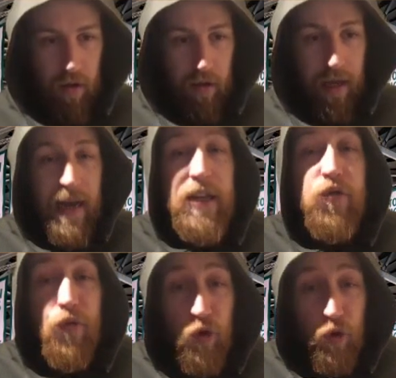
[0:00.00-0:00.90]
That
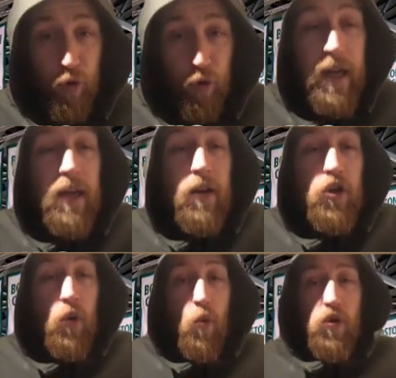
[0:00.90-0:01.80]
is rude.
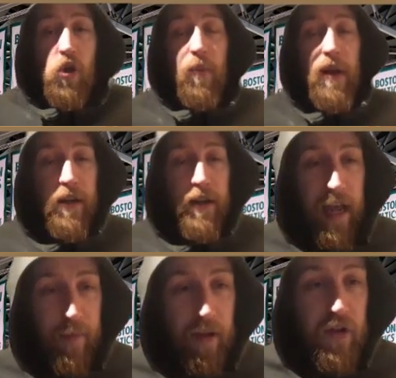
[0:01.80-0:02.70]
John Wall's not played a
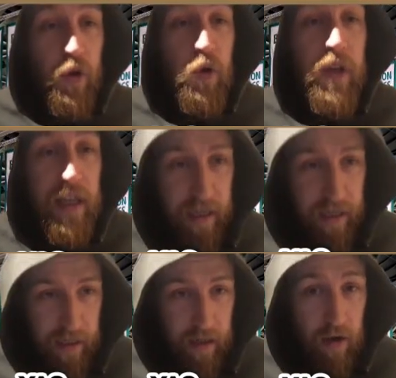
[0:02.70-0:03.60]
game in 2
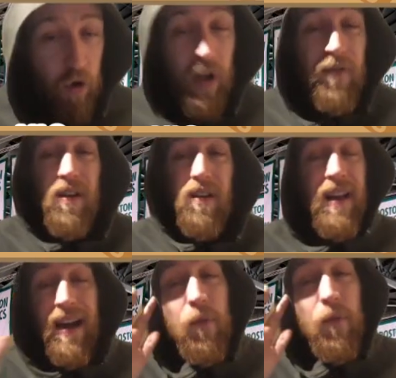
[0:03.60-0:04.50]
years. Not even
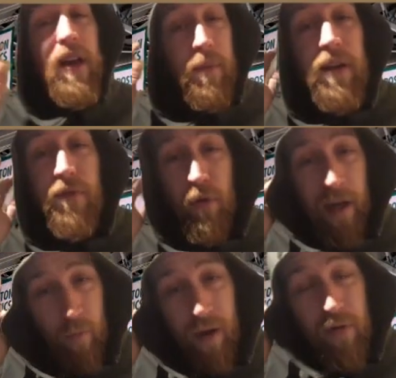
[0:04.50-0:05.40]
like I'm not saying a meaningful
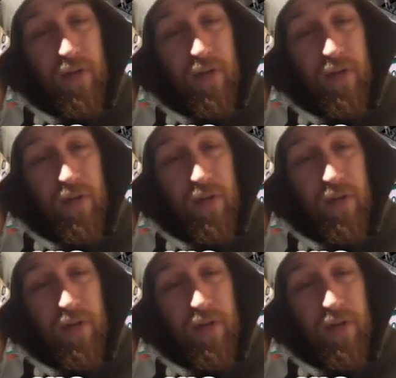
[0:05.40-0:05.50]
game. We haven't